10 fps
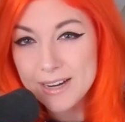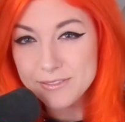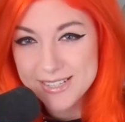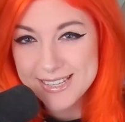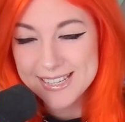
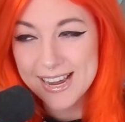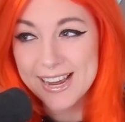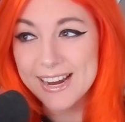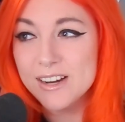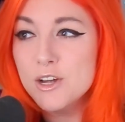to
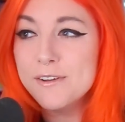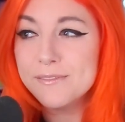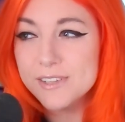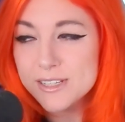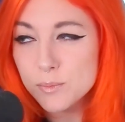say,
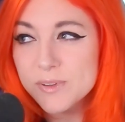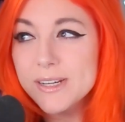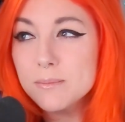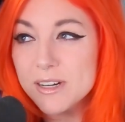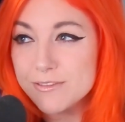this
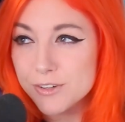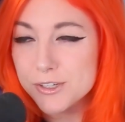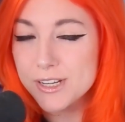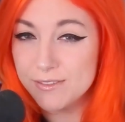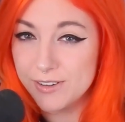being my
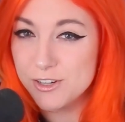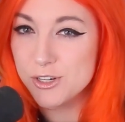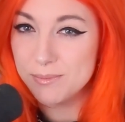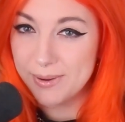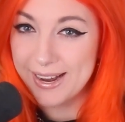first
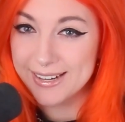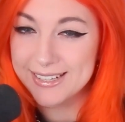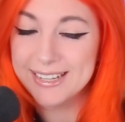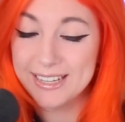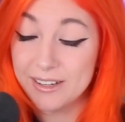convention back
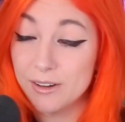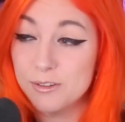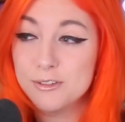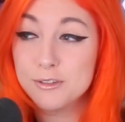in